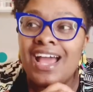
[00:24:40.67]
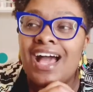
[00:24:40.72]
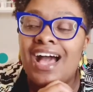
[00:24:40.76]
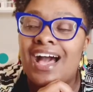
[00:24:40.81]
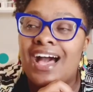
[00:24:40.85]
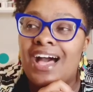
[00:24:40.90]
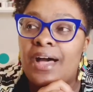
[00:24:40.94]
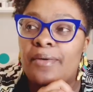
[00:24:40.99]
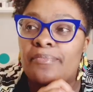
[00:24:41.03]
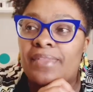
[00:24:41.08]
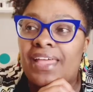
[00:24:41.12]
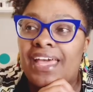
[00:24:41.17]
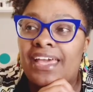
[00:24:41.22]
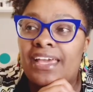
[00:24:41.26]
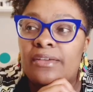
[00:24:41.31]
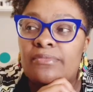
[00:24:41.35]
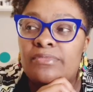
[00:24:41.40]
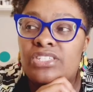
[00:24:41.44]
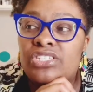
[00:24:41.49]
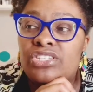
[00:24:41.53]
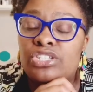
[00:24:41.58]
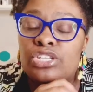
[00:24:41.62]
I
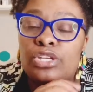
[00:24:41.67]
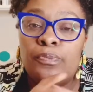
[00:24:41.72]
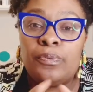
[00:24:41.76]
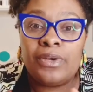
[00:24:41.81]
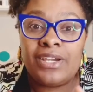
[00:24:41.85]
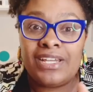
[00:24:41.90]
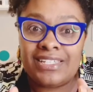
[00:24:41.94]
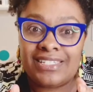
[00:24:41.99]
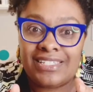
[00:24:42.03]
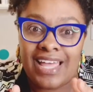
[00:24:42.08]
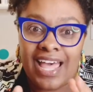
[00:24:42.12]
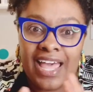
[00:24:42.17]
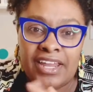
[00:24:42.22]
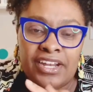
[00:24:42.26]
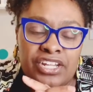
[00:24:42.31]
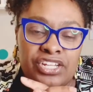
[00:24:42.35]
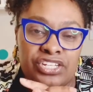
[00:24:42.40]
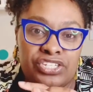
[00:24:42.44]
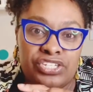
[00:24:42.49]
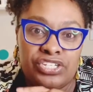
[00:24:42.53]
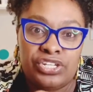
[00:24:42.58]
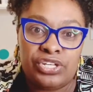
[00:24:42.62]
am super
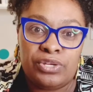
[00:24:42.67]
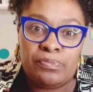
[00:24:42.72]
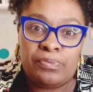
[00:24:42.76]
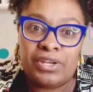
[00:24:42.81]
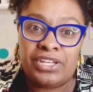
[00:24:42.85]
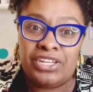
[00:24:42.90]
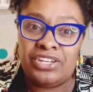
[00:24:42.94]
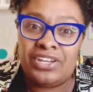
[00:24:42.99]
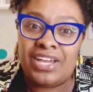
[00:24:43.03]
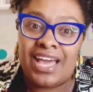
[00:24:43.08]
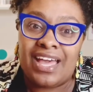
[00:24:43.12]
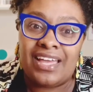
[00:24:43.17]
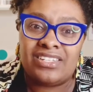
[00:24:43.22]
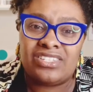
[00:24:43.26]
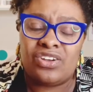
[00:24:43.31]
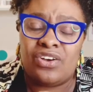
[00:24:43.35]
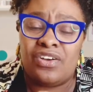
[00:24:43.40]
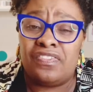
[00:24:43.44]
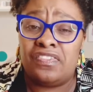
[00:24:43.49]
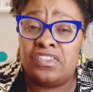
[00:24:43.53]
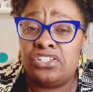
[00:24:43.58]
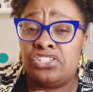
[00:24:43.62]
excited to bring you guys
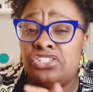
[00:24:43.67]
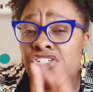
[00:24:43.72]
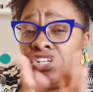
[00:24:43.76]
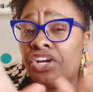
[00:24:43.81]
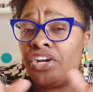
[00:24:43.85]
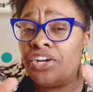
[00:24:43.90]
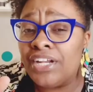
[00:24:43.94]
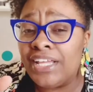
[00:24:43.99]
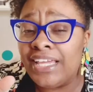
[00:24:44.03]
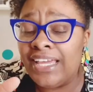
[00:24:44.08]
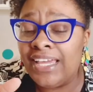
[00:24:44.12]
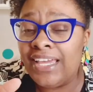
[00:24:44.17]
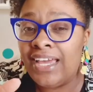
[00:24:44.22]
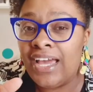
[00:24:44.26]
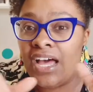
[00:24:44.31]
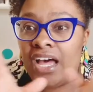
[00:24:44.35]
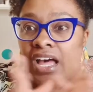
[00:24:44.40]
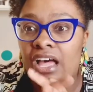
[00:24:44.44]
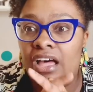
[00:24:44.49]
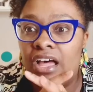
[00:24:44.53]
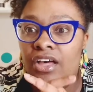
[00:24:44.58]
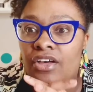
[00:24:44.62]
on the journey
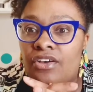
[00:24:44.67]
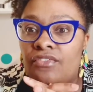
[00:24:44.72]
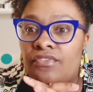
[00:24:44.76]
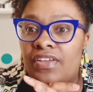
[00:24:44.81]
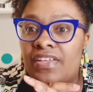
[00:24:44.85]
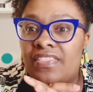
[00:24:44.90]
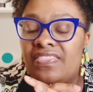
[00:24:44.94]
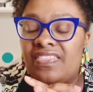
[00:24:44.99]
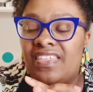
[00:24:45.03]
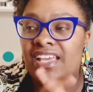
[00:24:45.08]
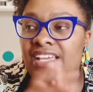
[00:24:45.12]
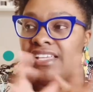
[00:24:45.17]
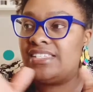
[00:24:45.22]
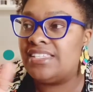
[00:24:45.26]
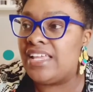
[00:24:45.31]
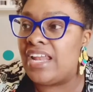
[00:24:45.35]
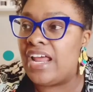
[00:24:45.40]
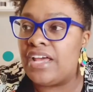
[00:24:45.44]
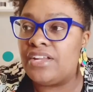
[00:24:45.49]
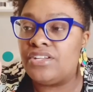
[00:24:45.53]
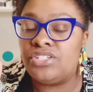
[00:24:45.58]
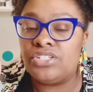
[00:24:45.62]
of things that
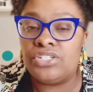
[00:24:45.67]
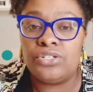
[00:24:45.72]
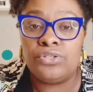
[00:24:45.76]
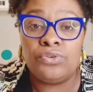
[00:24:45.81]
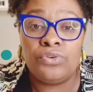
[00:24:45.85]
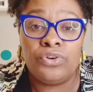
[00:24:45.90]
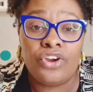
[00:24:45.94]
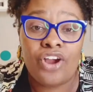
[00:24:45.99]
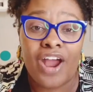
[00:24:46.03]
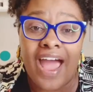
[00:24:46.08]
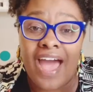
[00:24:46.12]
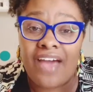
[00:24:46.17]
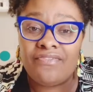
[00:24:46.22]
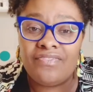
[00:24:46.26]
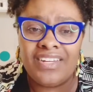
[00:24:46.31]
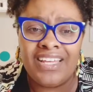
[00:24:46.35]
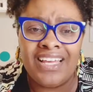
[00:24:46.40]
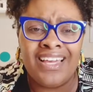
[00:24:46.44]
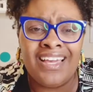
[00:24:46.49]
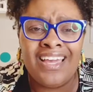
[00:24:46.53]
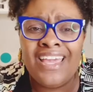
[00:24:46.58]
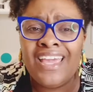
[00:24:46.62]
I do
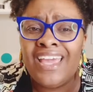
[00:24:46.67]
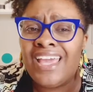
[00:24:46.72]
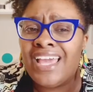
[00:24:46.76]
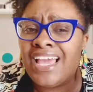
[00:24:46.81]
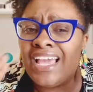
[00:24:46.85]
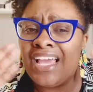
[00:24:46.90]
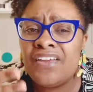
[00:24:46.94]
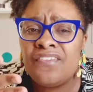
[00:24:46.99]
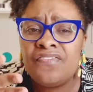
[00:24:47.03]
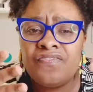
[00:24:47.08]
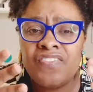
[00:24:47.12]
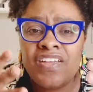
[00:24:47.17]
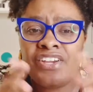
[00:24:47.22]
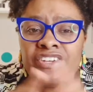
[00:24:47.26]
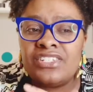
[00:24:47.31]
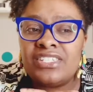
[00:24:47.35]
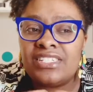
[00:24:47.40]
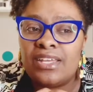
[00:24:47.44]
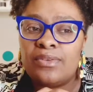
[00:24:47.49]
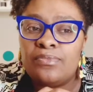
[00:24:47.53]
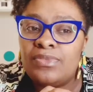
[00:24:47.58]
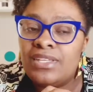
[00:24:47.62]
crafting. If there's
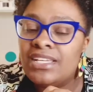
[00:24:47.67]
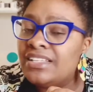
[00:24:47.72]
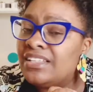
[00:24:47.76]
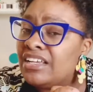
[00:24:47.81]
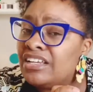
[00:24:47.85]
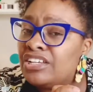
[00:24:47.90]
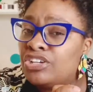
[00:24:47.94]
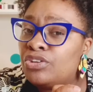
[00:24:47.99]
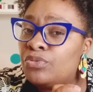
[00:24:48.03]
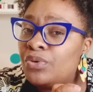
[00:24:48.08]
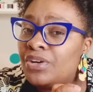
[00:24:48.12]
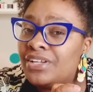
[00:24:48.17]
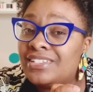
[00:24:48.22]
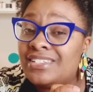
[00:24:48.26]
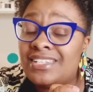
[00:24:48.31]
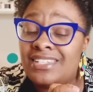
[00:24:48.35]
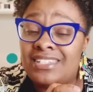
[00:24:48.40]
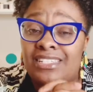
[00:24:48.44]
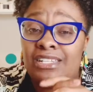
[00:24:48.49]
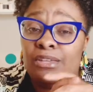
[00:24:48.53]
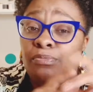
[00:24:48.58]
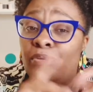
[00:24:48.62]
something that you want
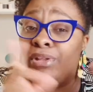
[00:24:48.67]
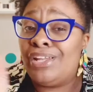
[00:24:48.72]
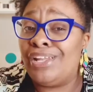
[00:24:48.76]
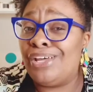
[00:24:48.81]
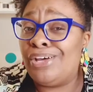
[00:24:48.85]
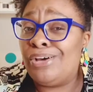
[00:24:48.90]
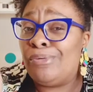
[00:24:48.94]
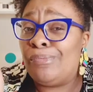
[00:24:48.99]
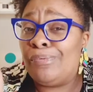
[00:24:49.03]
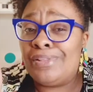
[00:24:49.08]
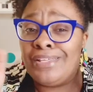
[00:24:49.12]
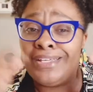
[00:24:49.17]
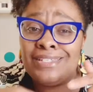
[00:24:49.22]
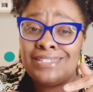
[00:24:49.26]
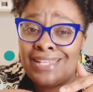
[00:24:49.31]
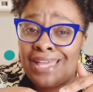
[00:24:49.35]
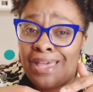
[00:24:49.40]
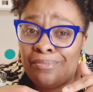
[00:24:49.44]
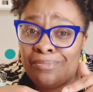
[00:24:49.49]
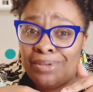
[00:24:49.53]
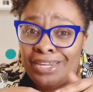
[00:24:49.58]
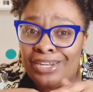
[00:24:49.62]
to see below, please
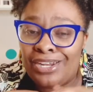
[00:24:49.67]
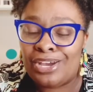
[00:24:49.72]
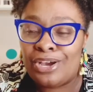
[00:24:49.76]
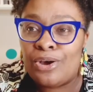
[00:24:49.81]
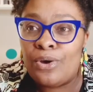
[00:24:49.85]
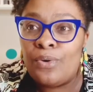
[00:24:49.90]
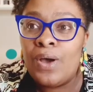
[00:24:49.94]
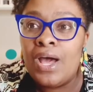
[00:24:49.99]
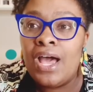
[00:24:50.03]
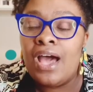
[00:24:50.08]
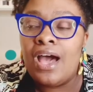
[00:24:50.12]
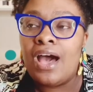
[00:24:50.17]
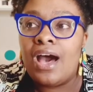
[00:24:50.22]
let me know.